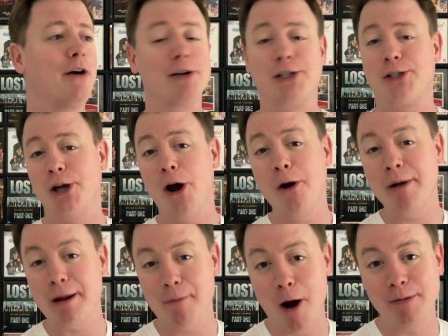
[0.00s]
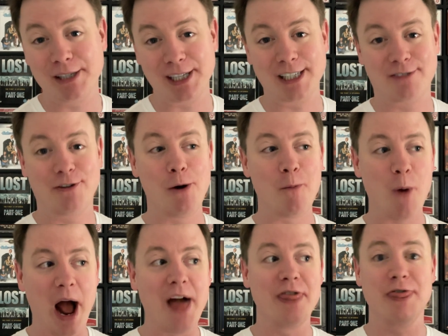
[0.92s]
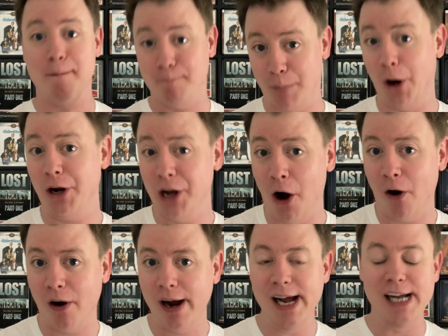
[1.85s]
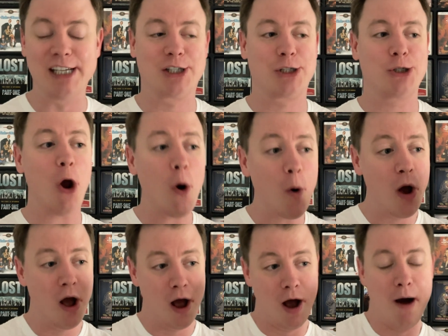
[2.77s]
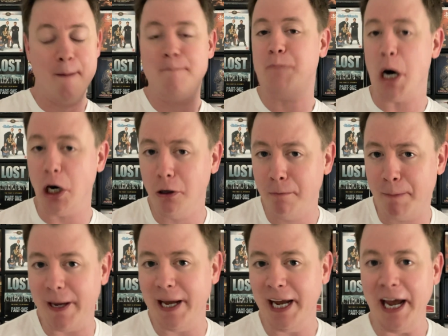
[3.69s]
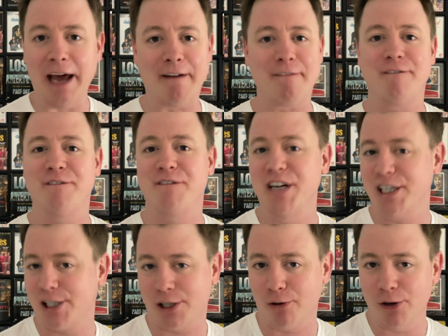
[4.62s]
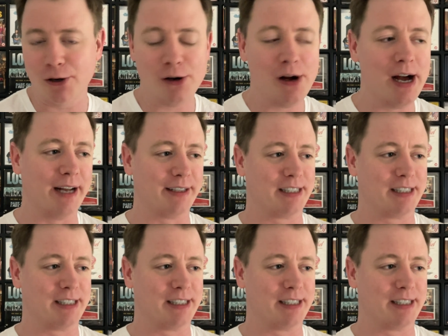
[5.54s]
are so many moments in this film where the body horror is so pulpy and visceral and